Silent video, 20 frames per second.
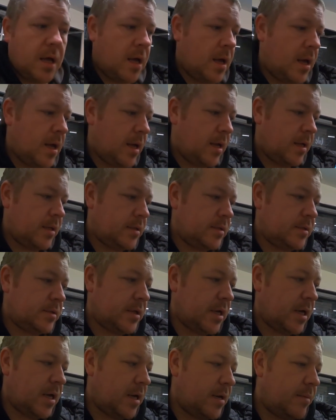
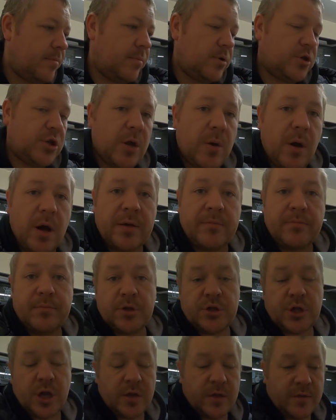and um, I'll show you what,
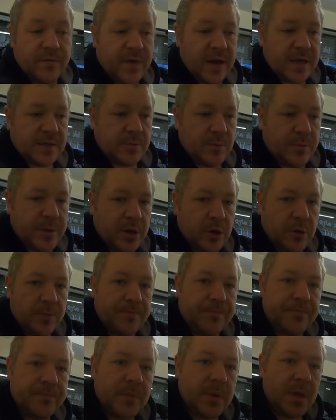I'll show you the Facebook pickup,
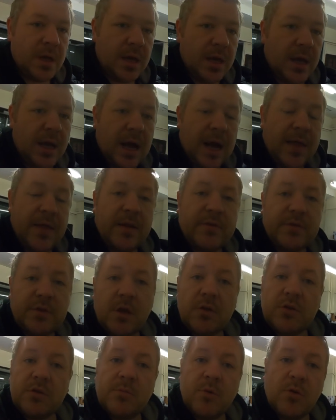and then I've
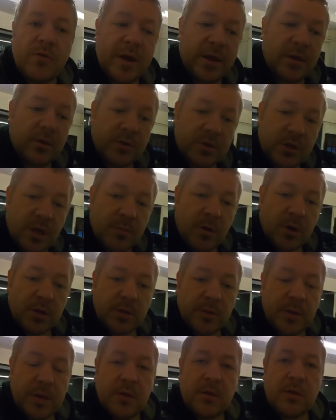sold some more records, so I might
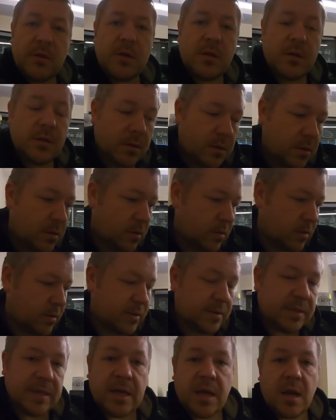do a little
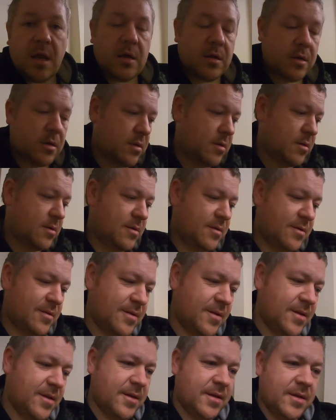sing along.
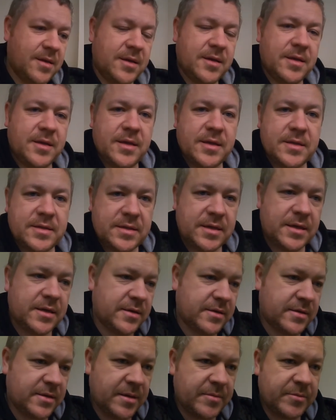You see,
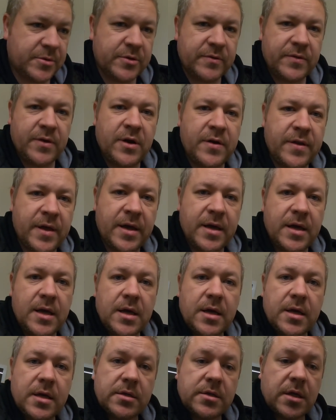you seem to have liked that.
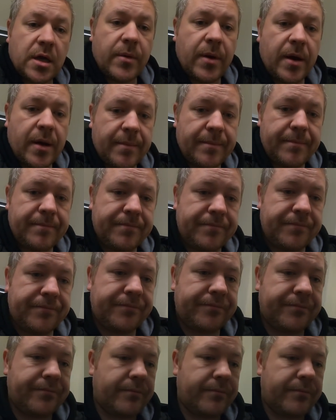So um,